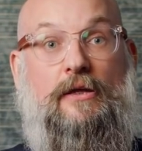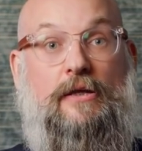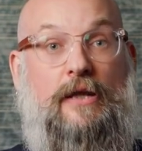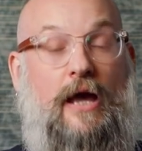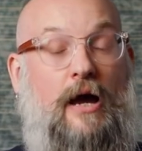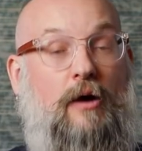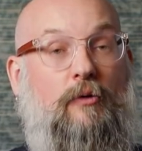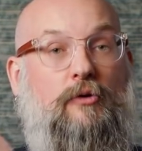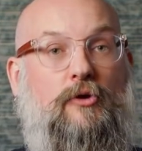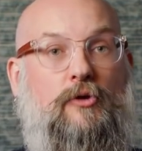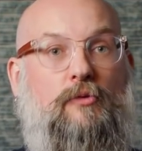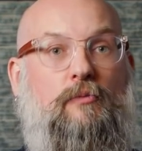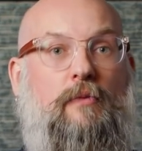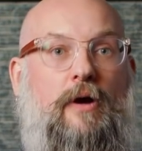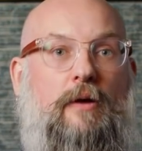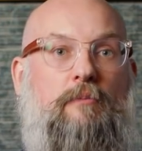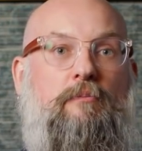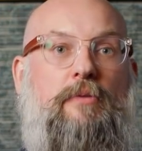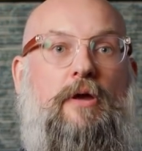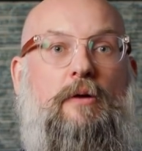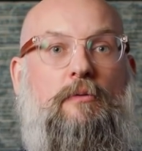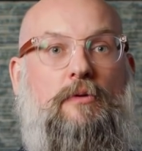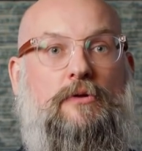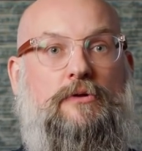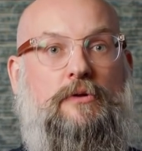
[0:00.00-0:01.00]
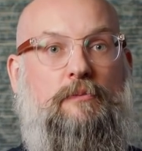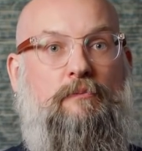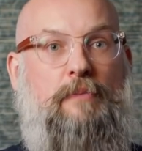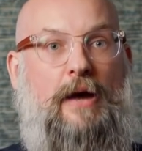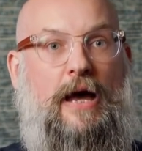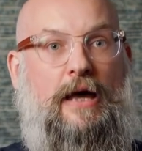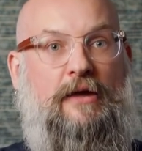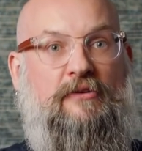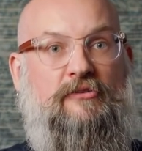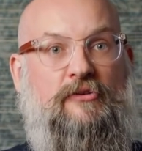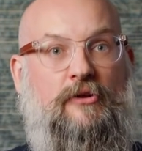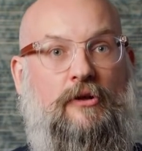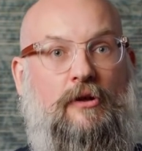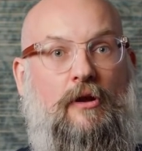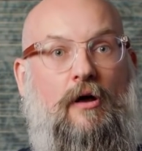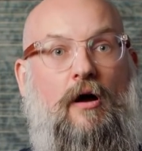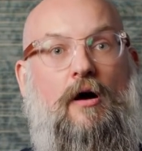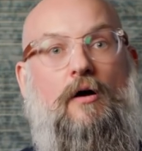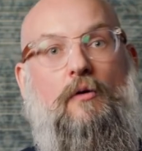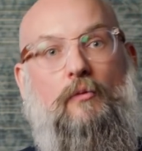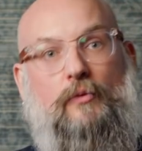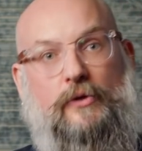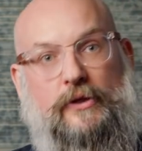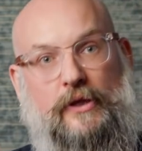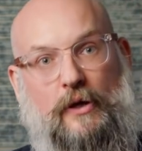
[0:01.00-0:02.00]
now you might be able to pass a
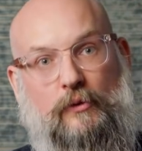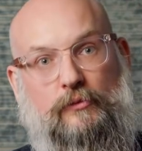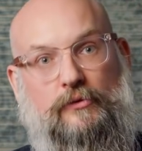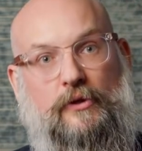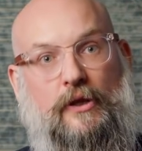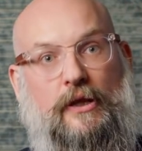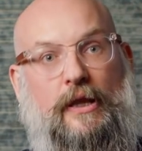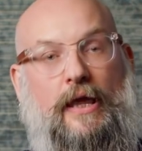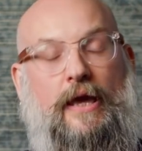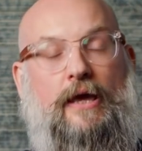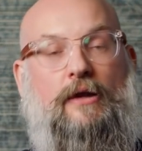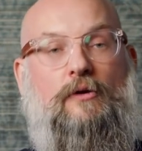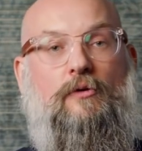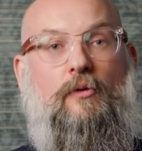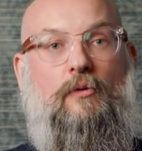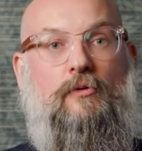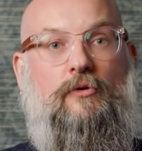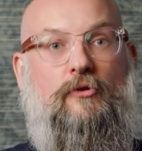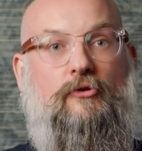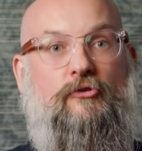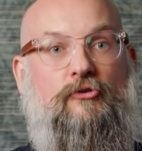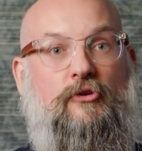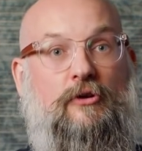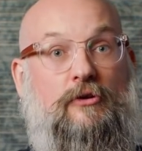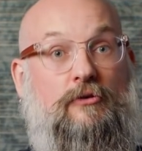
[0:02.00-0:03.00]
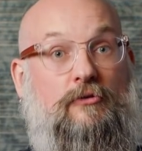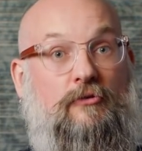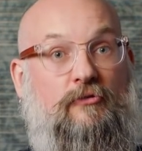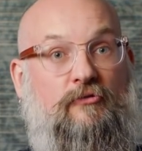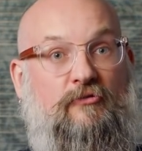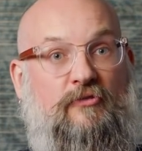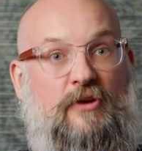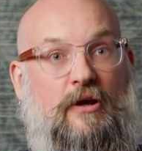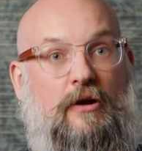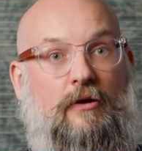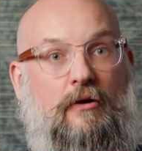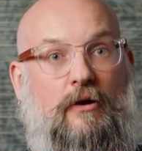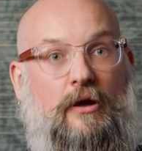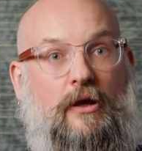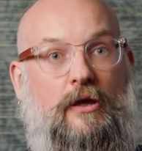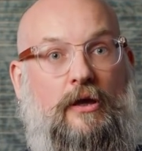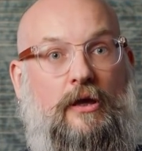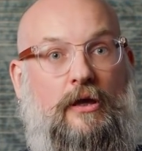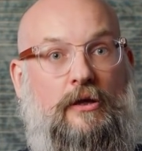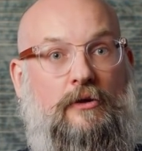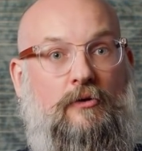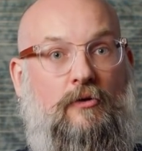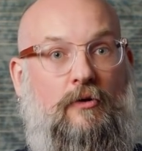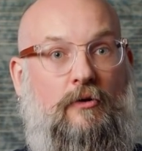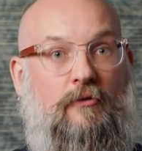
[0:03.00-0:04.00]
law without the landowners
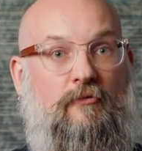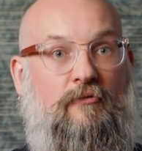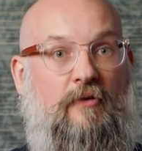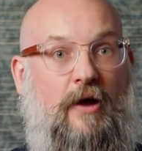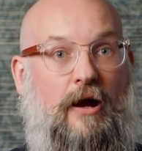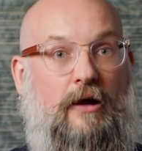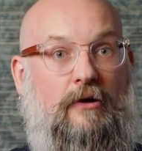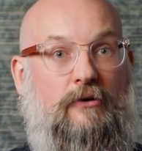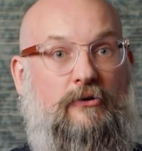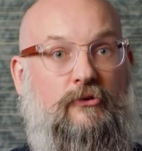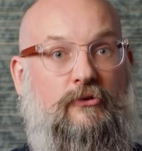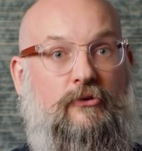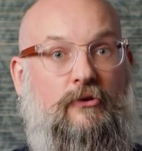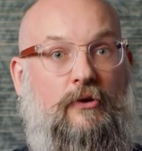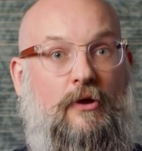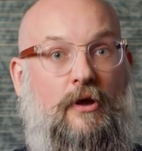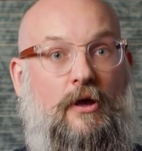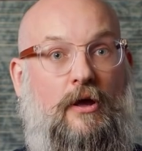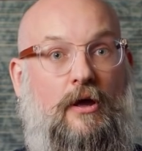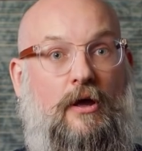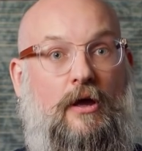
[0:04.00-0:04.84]
interfering in your affairs.